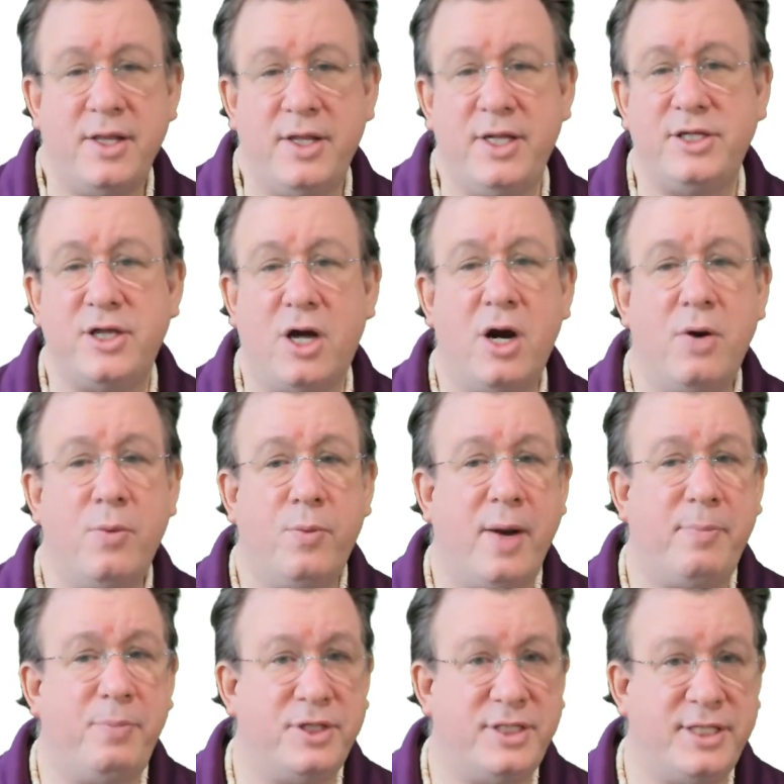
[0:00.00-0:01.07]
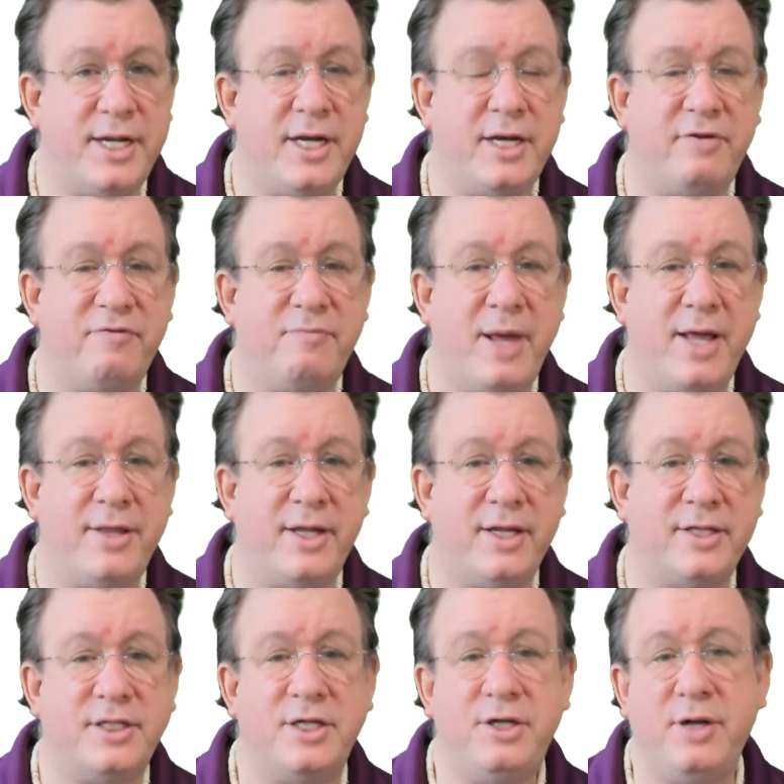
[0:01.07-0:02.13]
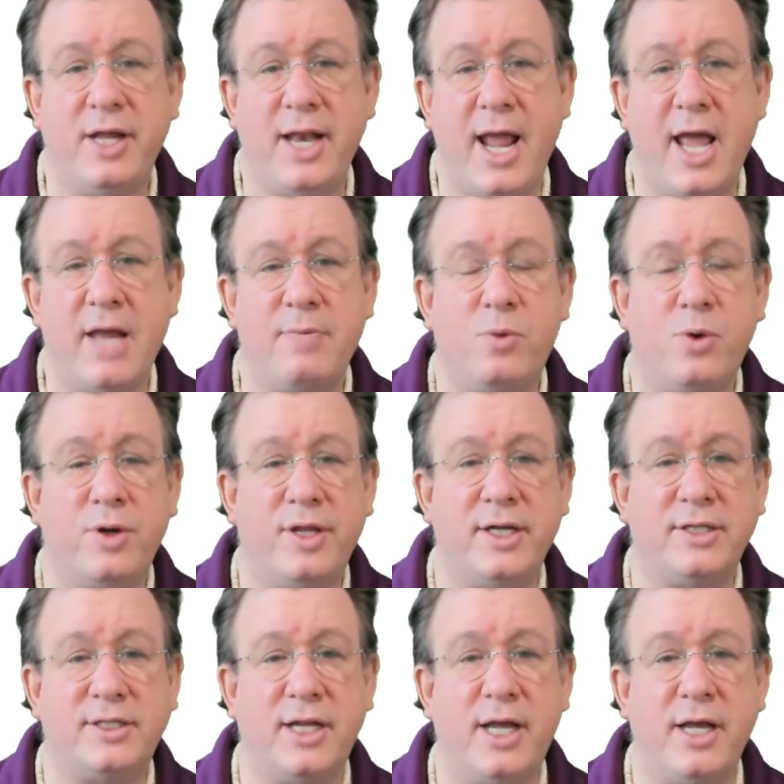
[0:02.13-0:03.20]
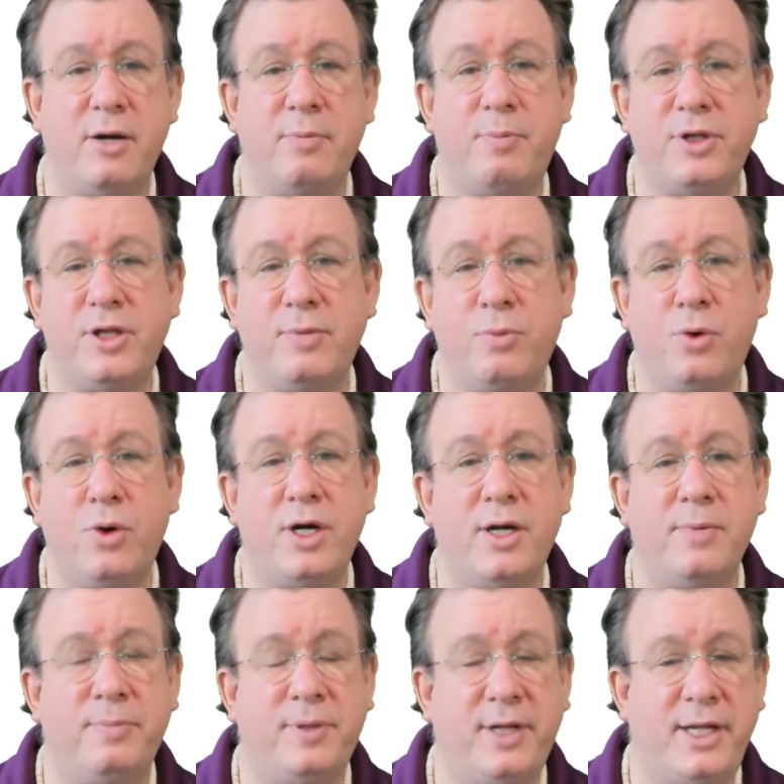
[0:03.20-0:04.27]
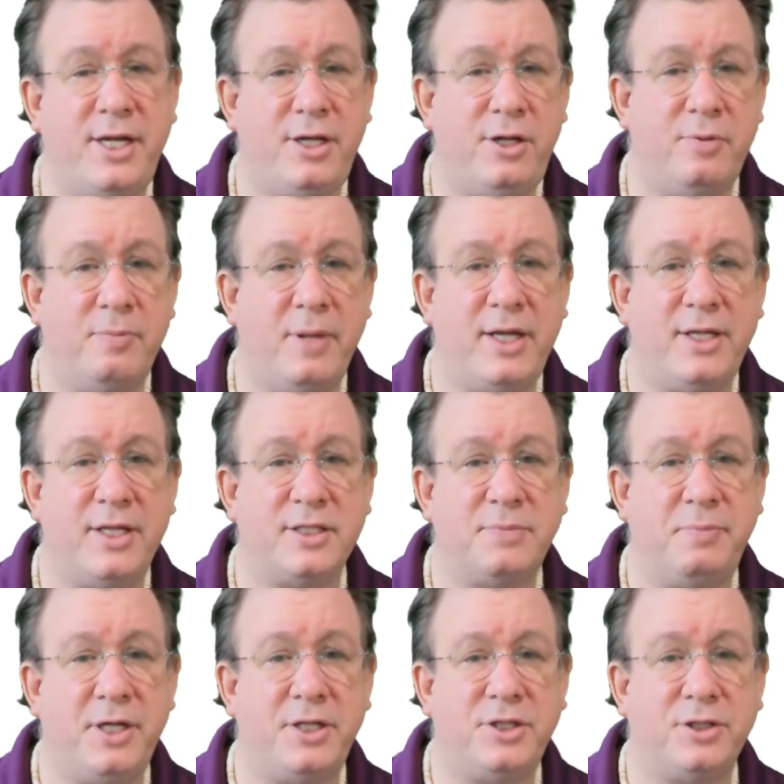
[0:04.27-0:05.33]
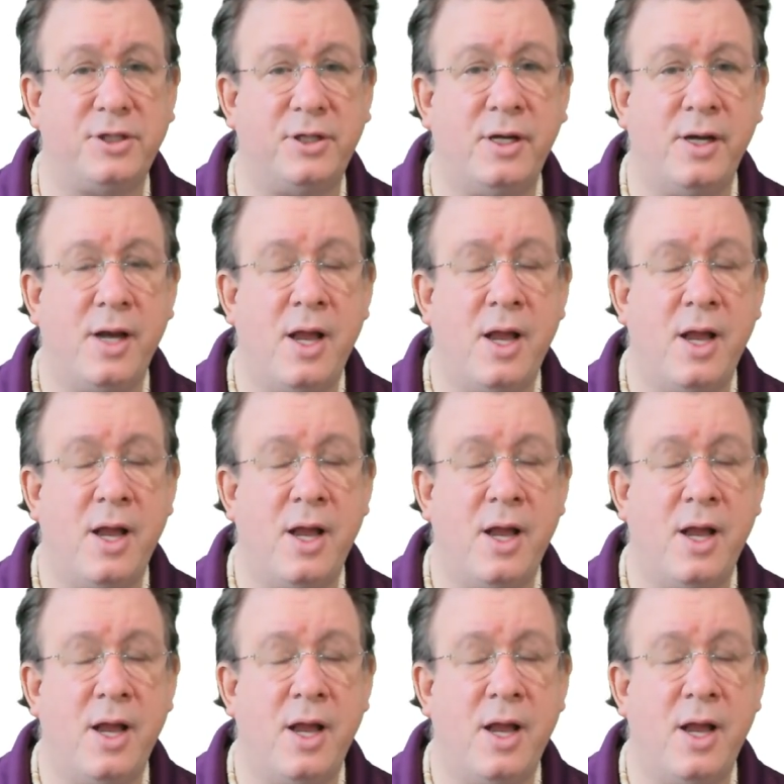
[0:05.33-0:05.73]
These are representative methods, and you can add more things later, but the more complete you make this picture,